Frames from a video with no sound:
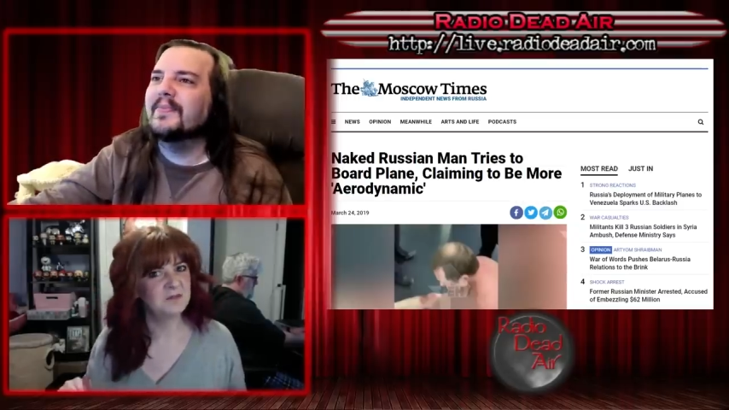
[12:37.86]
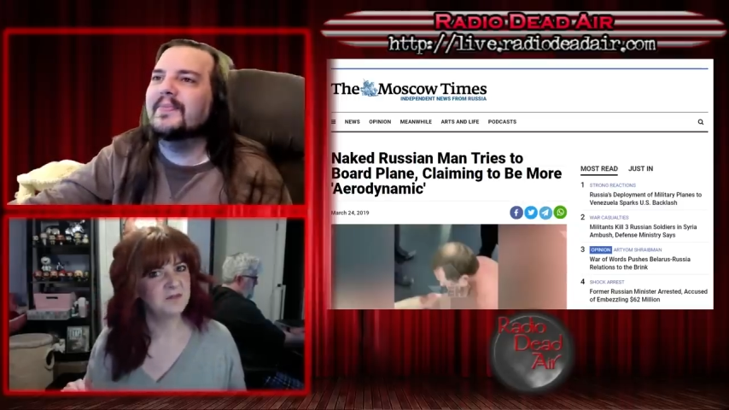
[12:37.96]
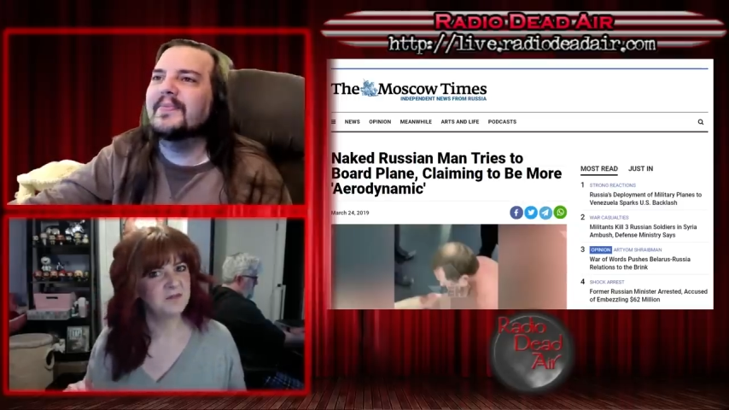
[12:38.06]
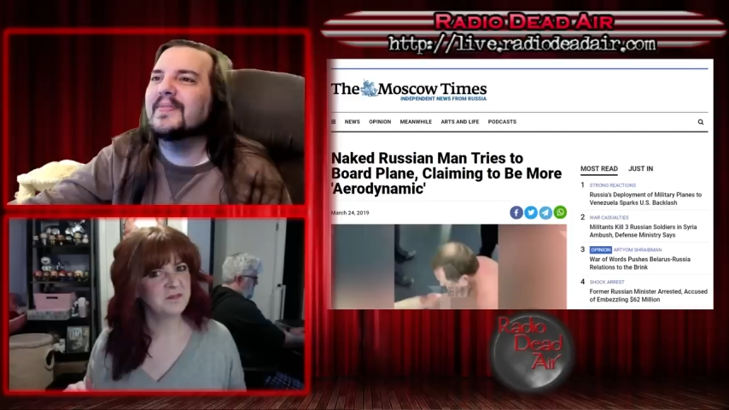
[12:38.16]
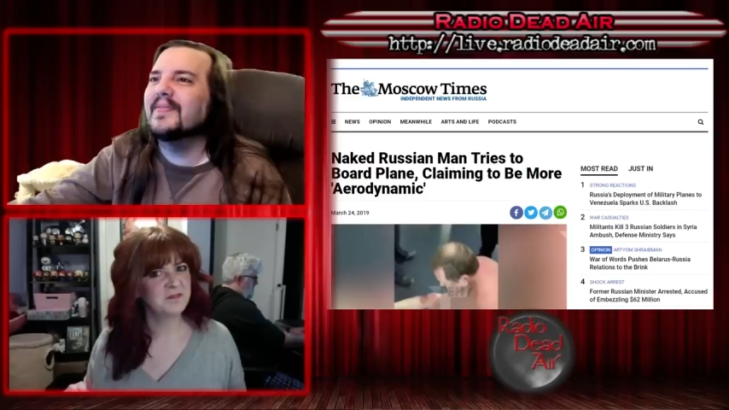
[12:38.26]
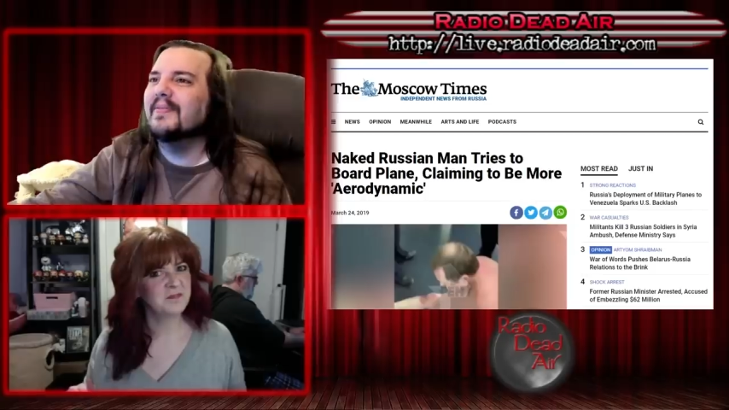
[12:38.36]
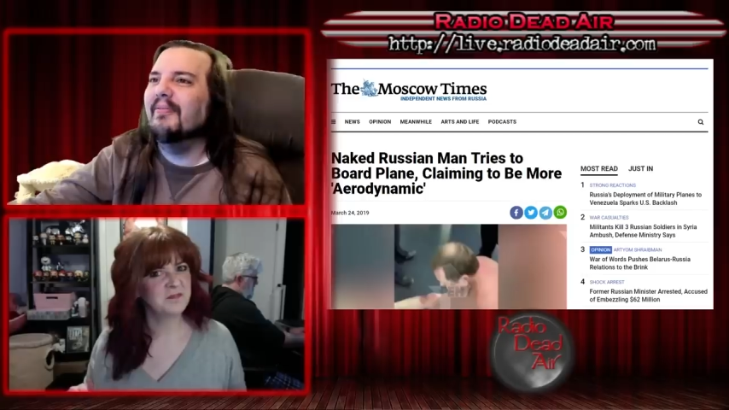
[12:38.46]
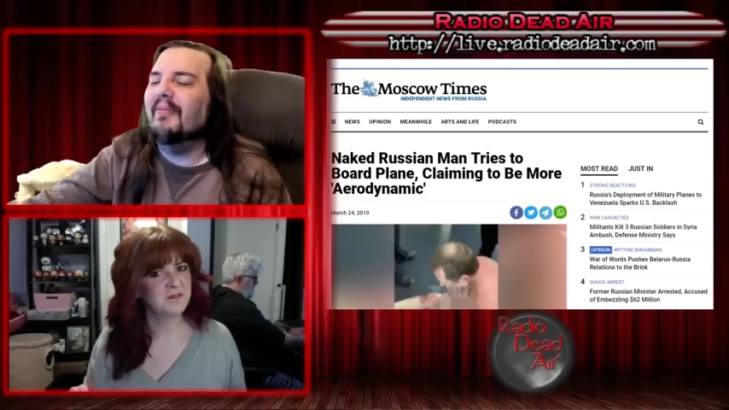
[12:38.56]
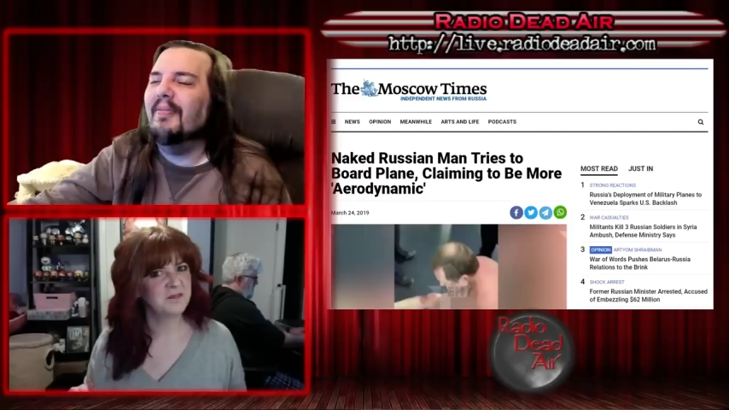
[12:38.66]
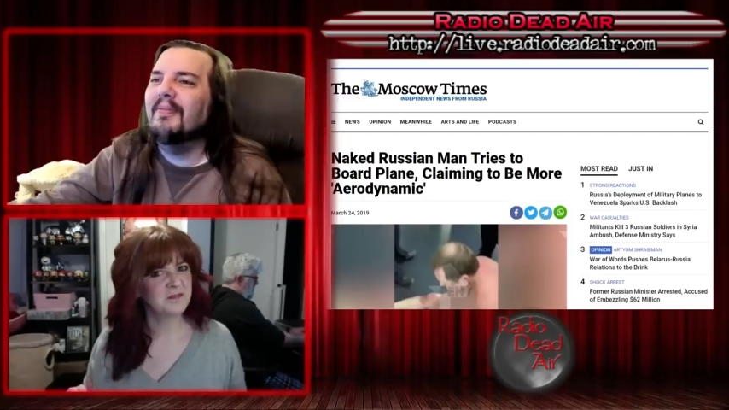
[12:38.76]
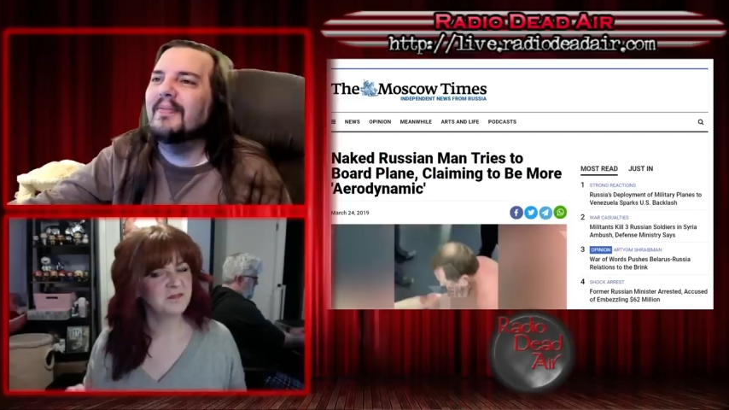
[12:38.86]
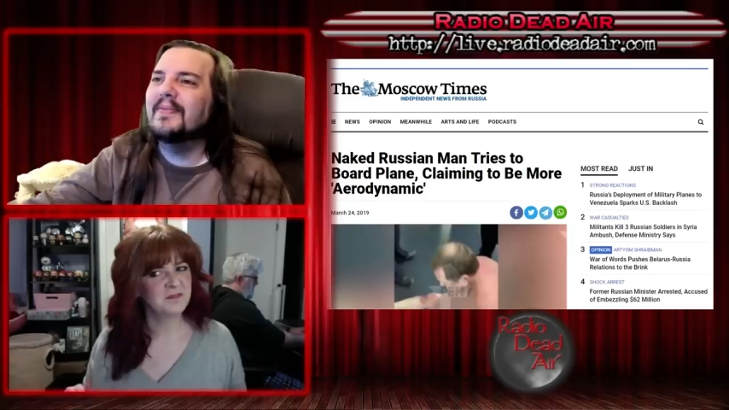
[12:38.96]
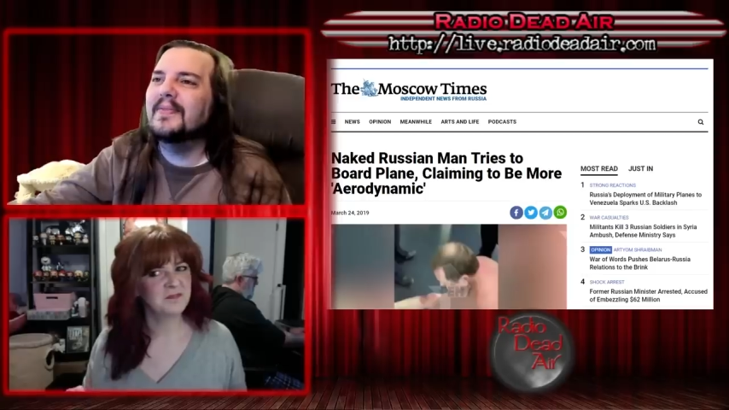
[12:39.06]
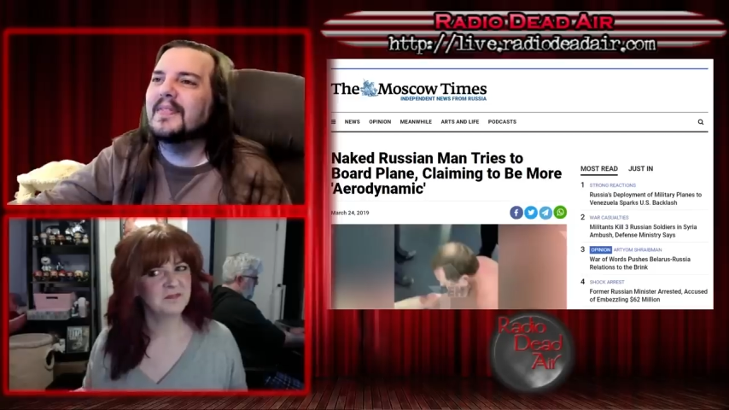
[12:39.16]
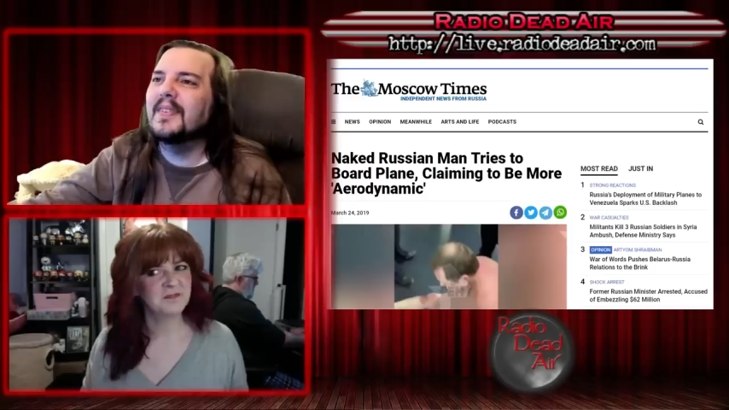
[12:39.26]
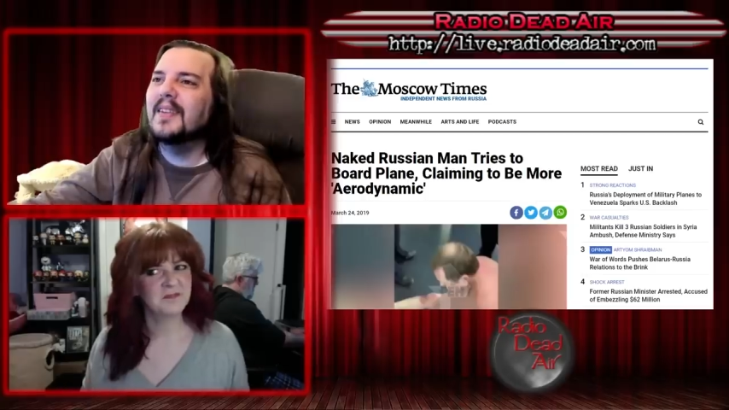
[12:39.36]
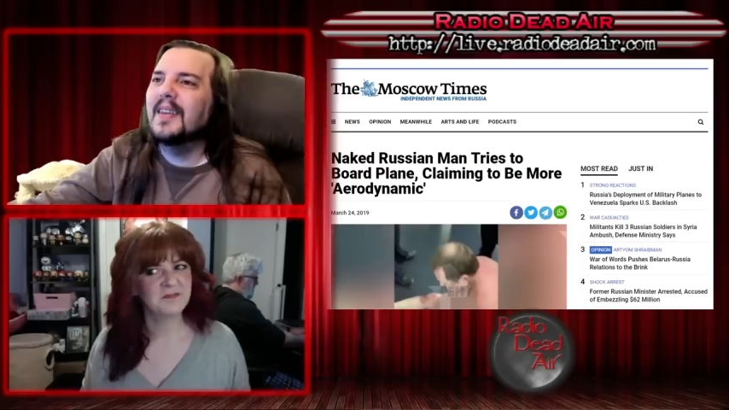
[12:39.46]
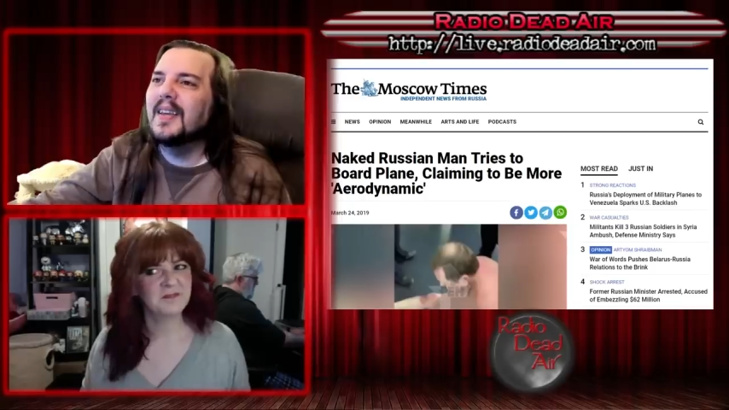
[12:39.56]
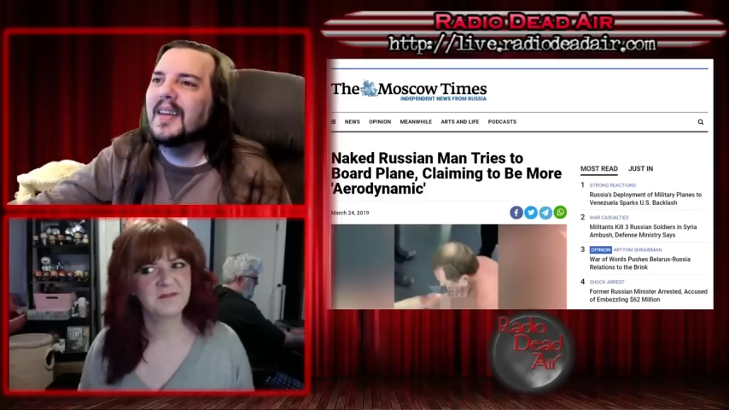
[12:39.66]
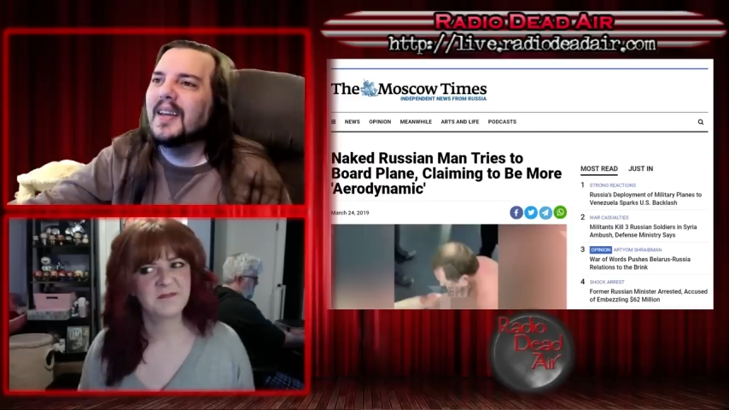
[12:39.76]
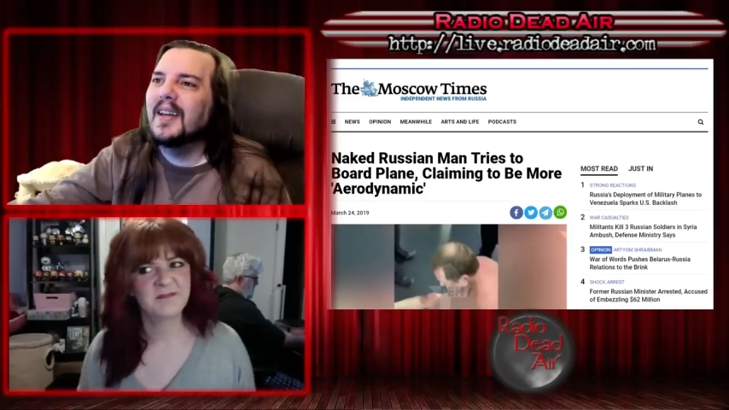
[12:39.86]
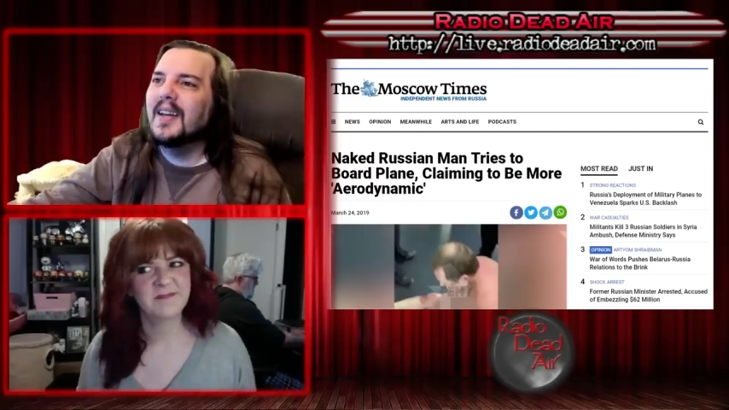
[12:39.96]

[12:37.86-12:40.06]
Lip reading: Nothing is said.